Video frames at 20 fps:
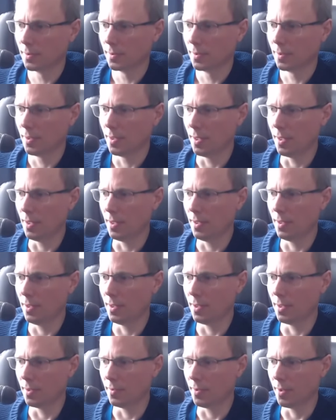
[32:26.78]

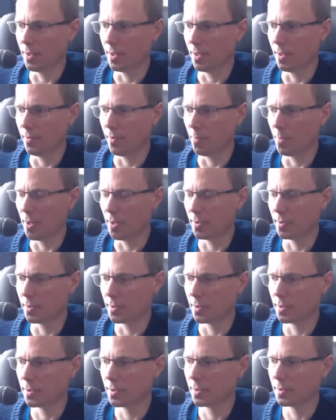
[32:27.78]
Hey, I found another
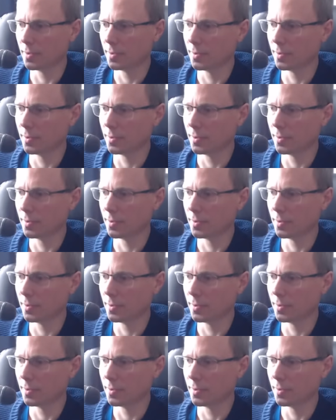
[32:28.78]
pouch.